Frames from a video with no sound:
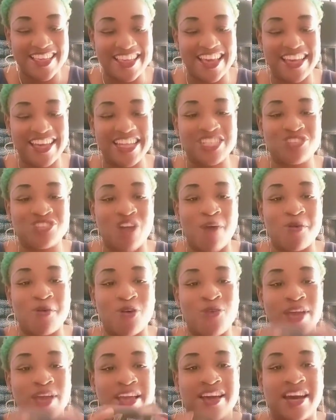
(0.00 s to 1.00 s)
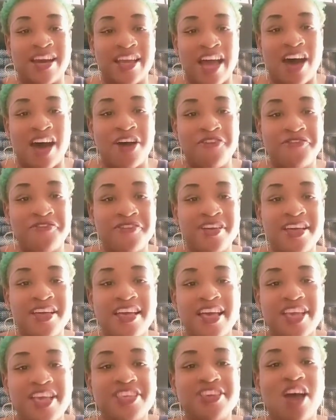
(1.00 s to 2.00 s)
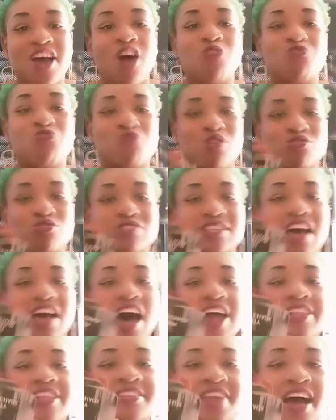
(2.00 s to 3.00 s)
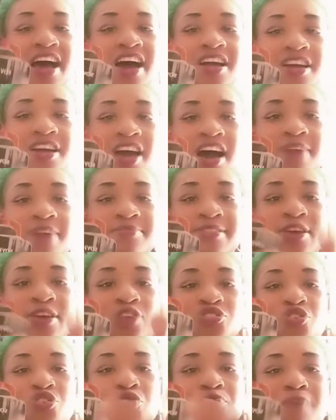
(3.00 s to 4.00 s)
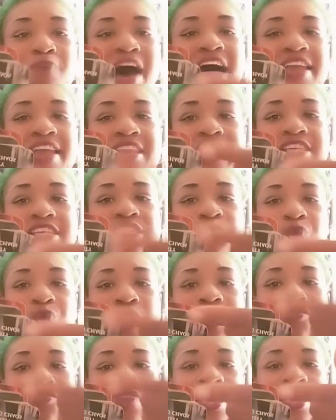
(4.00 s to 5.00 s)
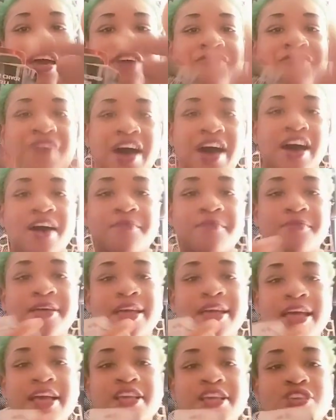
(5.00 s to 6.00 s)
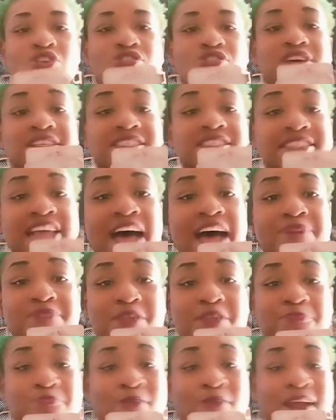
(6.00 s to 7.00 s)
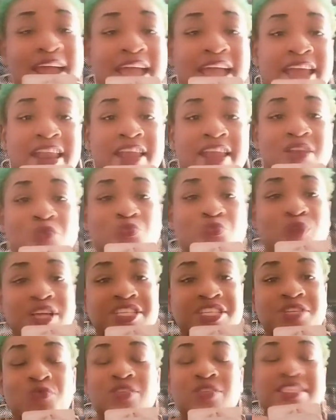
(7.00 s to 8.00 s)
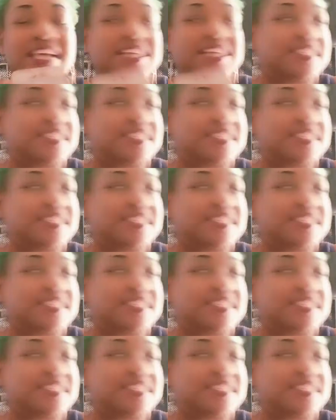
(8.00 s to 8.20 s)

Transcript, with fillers: Yeah, this drama queen cut off. Your roots are dug up, so you might as well give up. You can stop the praying and the wishing. What's